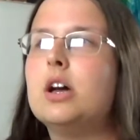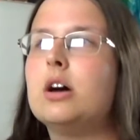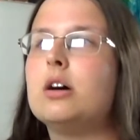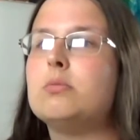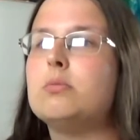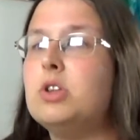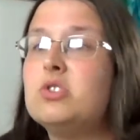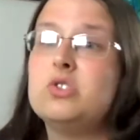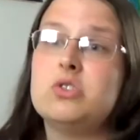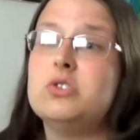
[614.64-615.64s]
um,
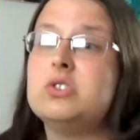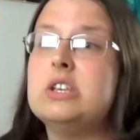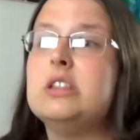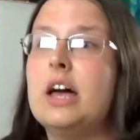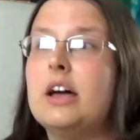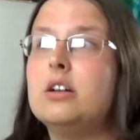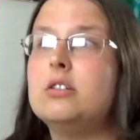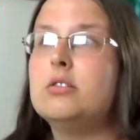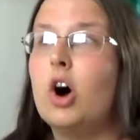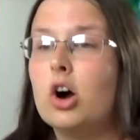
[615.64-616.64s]
you know you see that
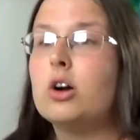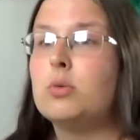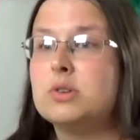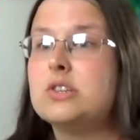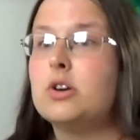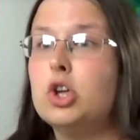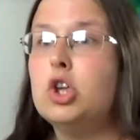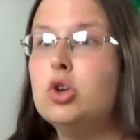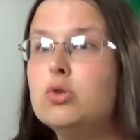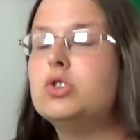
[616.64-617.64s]
art was a
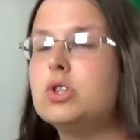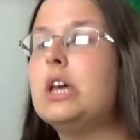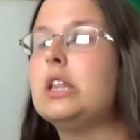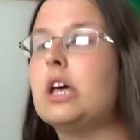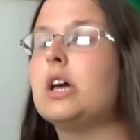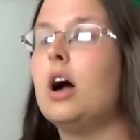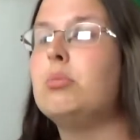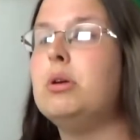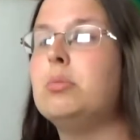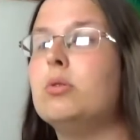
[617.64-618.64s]
huge thing that
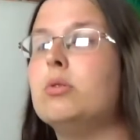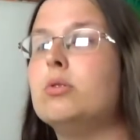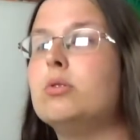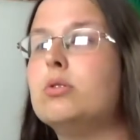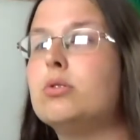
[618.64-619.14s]
got people